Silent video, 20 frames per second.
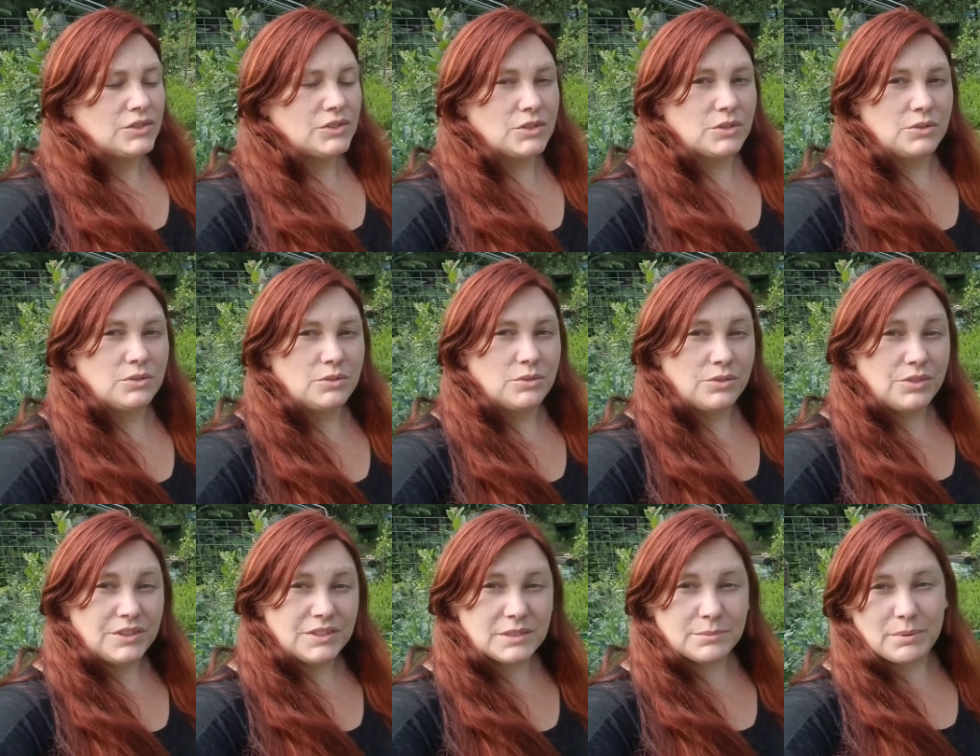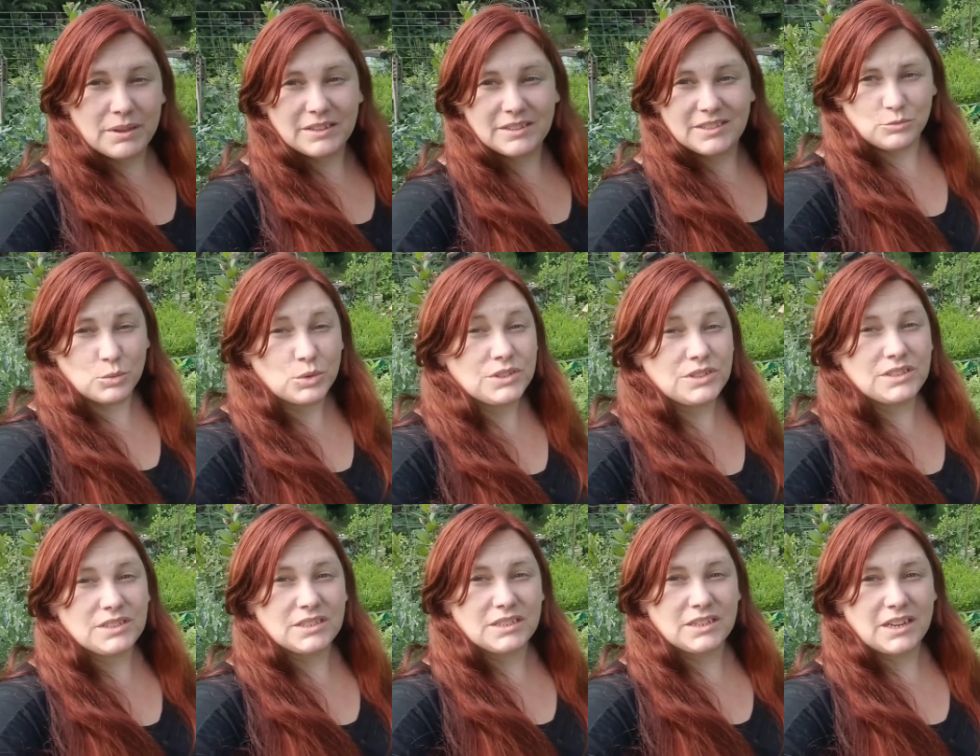So this bed
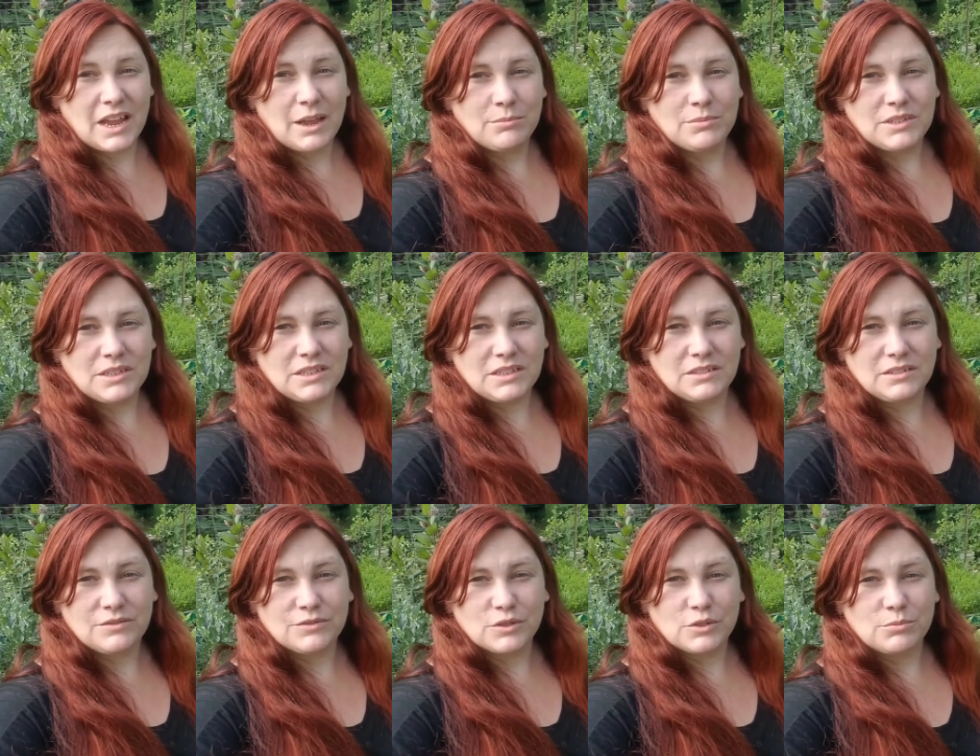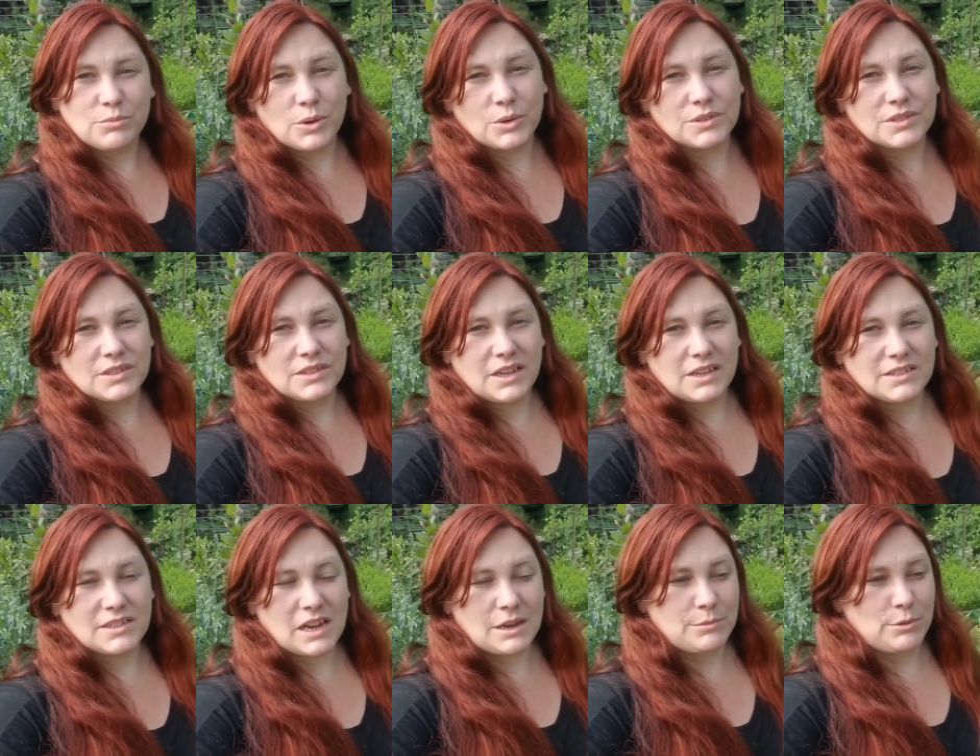would sit empty for most of
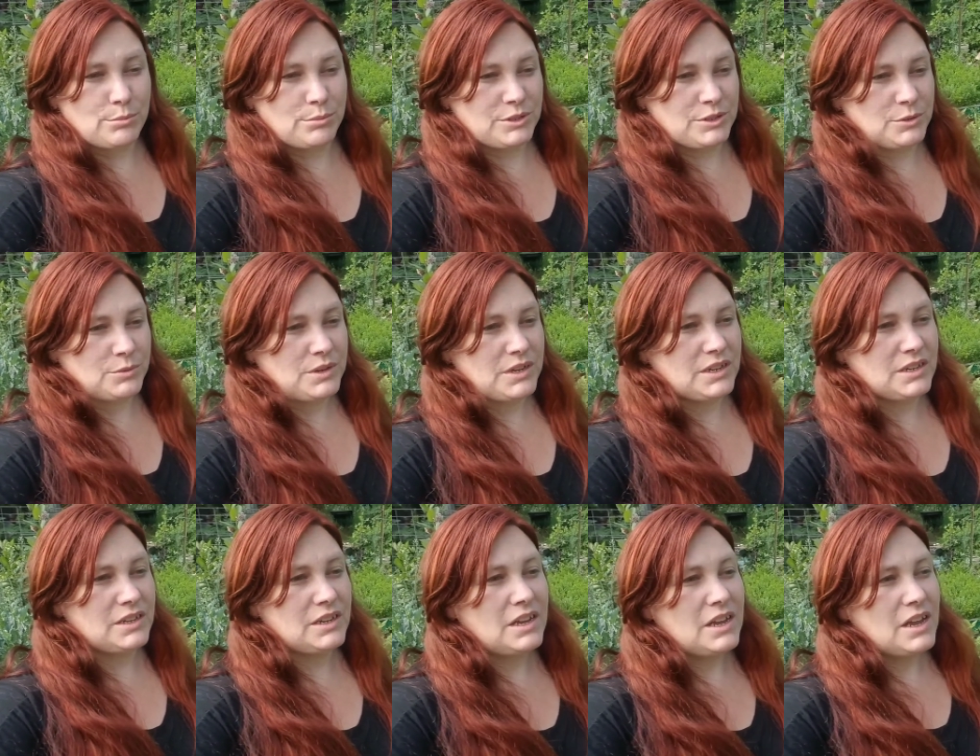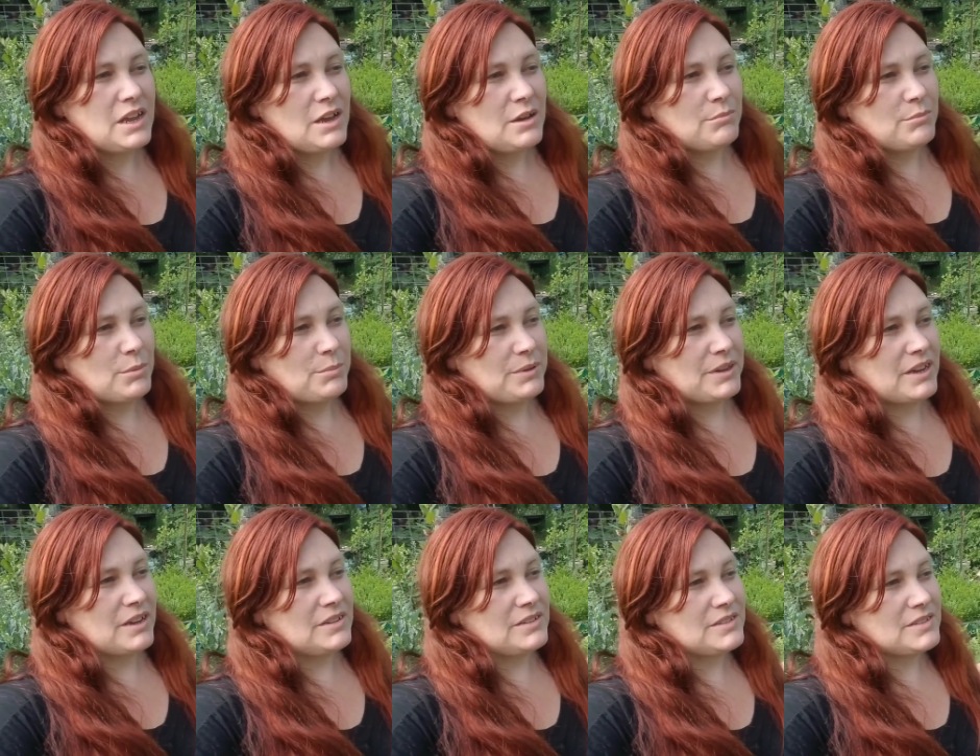that time in between, but
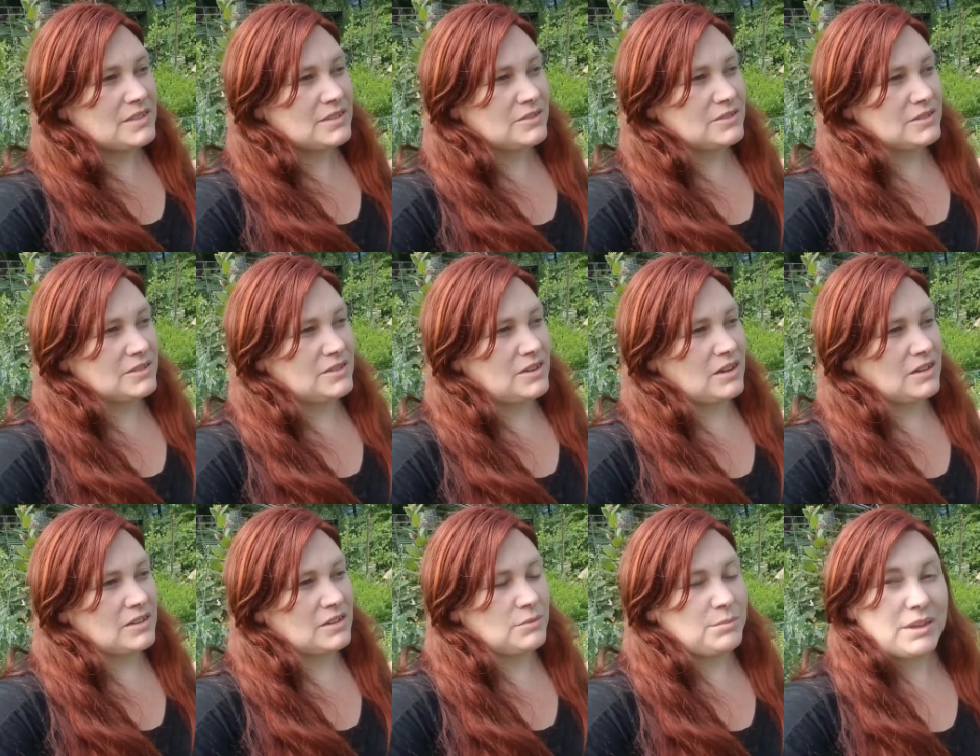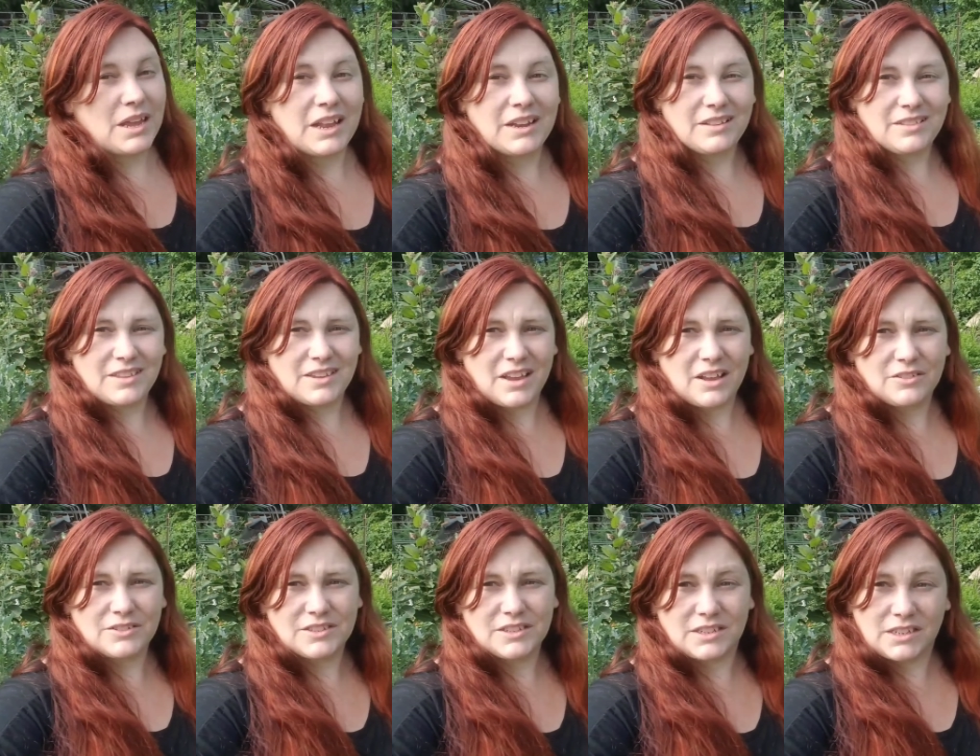because there's not going to be anything
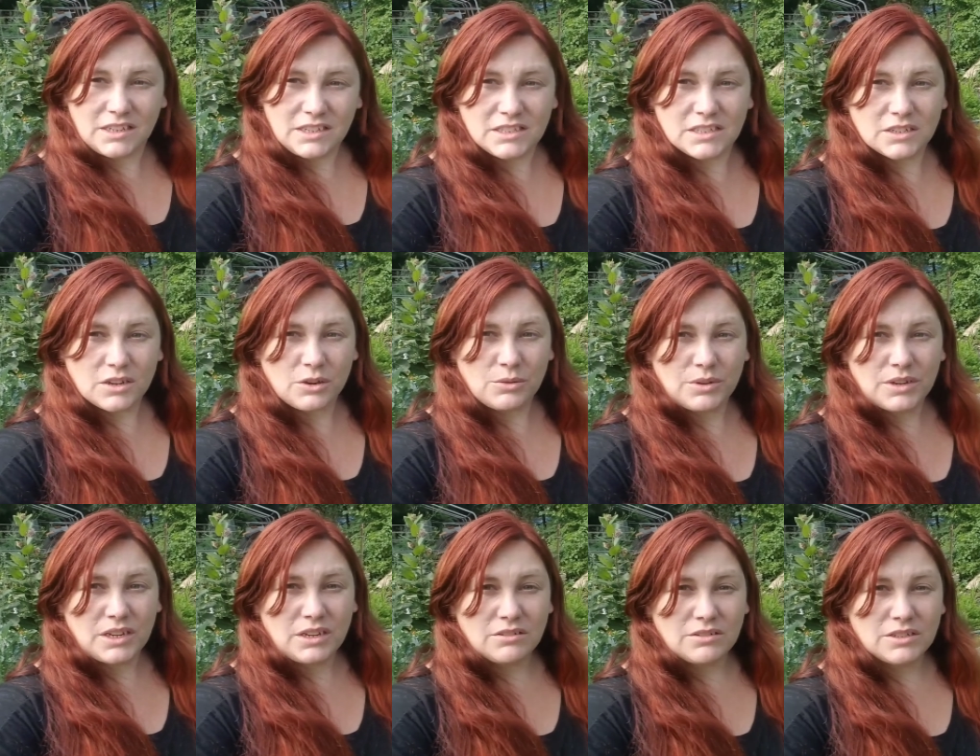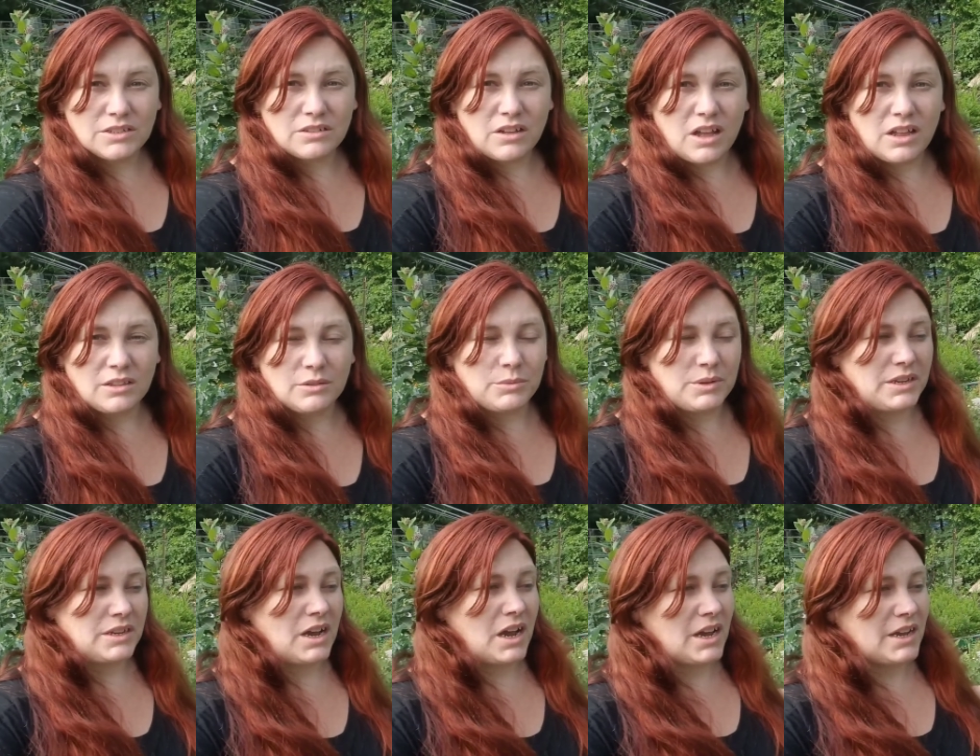else that needs to go in here until
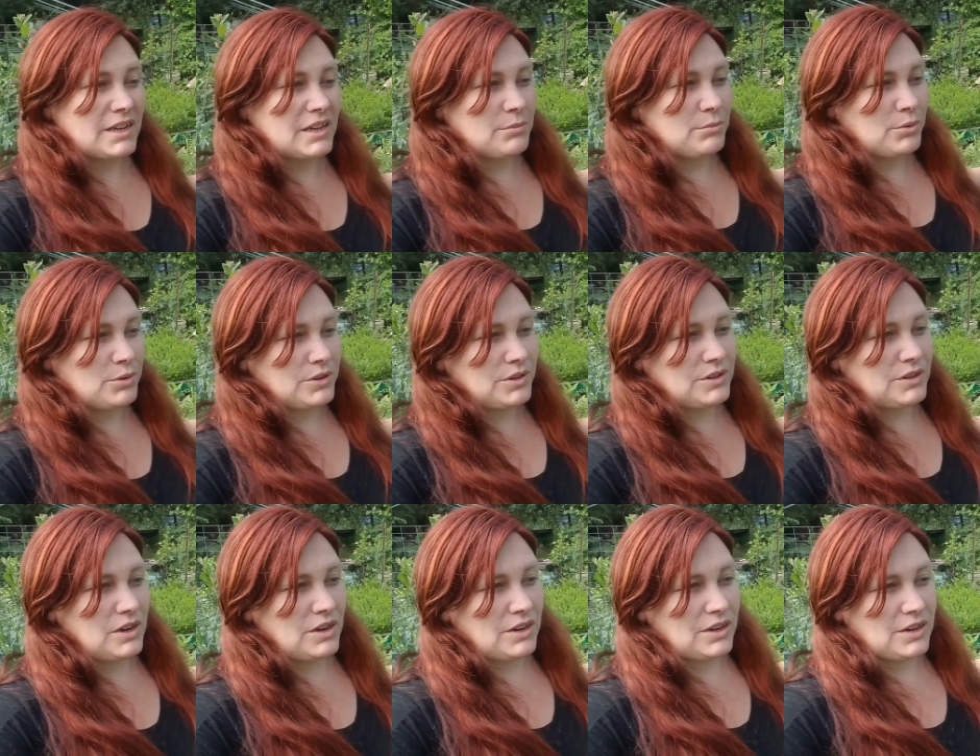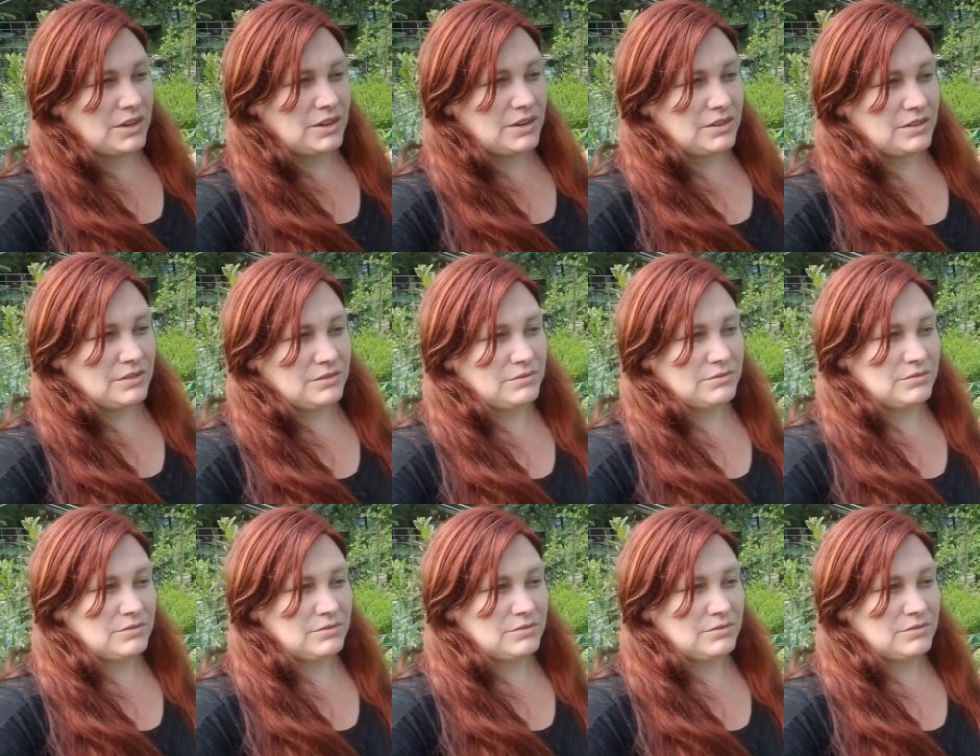Halloween, I can put a